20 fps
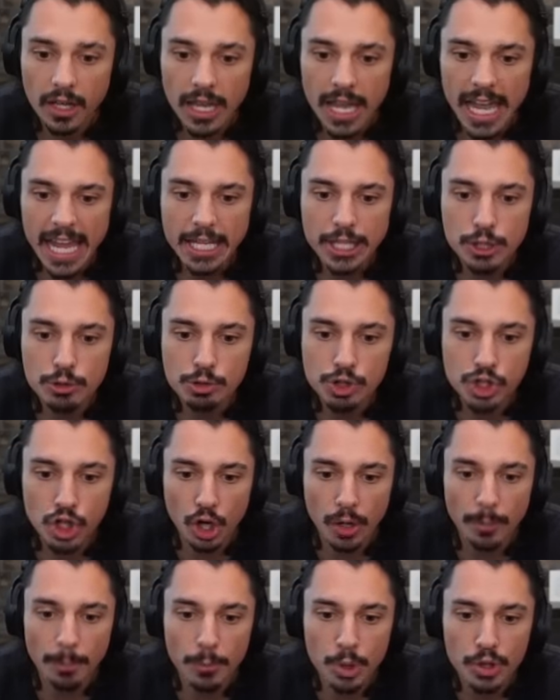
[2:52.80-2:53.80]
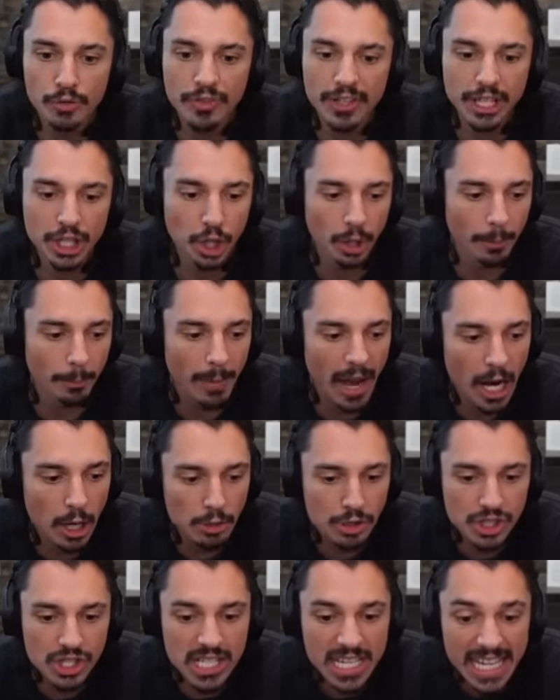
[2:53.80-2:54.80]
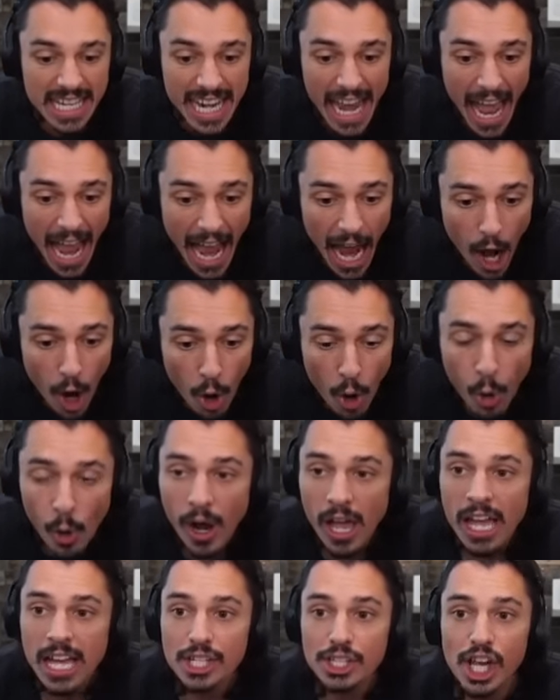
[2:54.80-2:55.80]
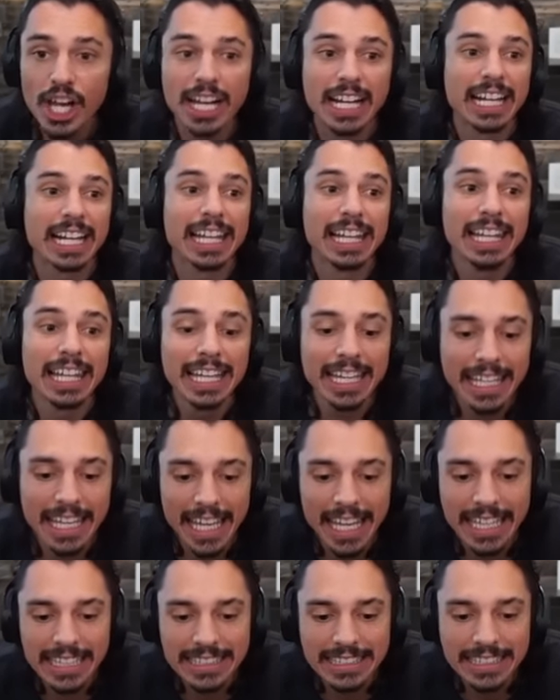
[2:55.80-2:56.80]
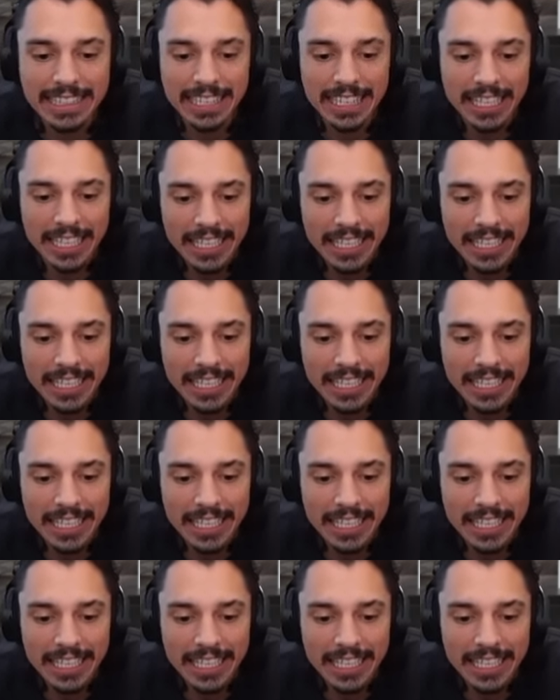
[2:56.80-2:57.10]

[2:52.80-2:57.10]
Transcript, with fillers: and you start moving your mouse now to click it?